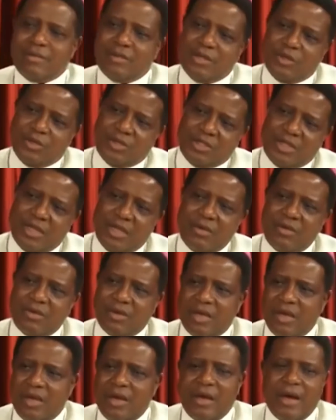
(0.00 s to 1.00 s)
you say,
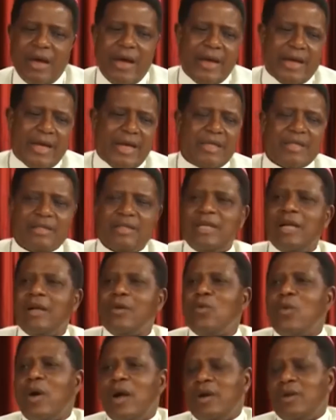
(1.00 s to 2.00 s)
okay, I can stand
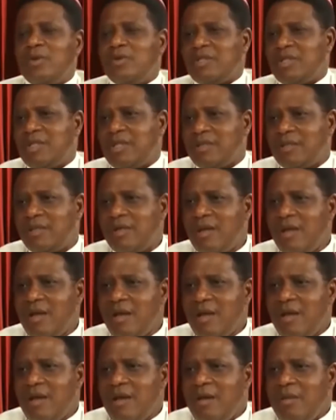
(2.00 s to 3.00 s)
while you sit.
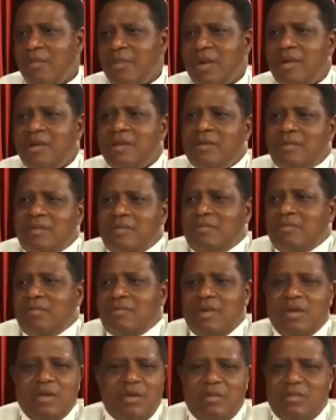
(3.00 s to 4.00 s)
But
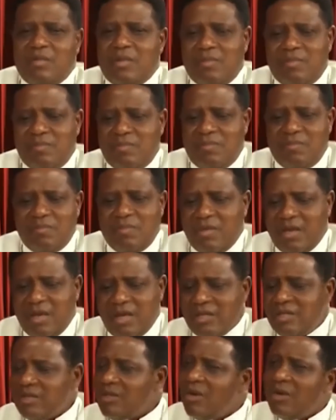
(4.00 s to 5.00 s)

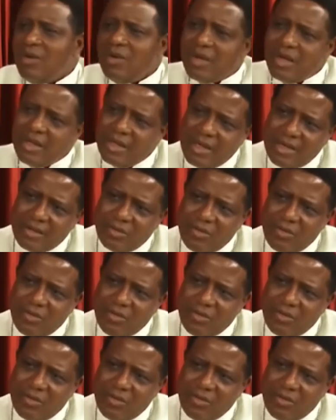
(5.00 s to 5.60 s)
it's no longer that